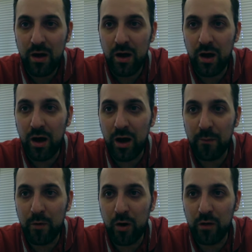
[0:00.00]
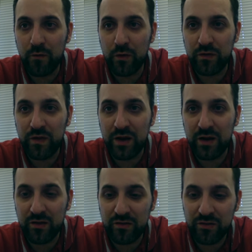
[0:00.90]
All of those
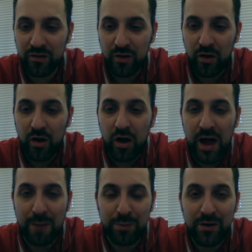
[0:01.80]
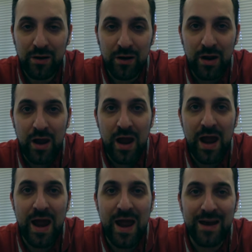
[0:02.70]
things happen,
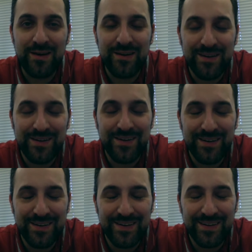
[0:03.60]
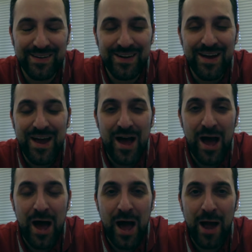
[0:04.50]
and
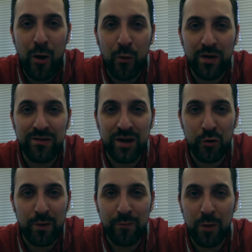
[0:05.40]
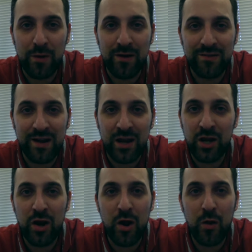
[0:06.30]
I always interrupt them and I say,
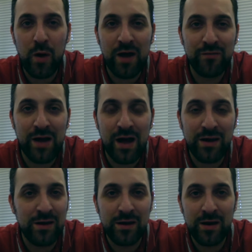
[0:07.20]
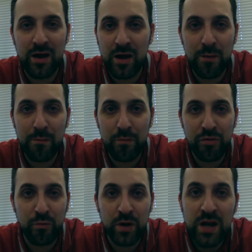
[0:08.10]
I've gotten
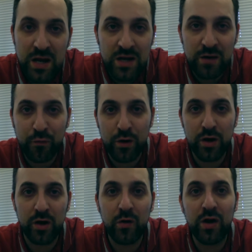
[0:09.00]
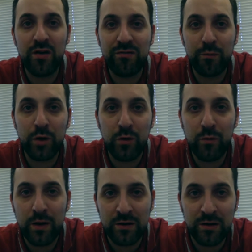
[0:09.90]
3 different degrees from you and an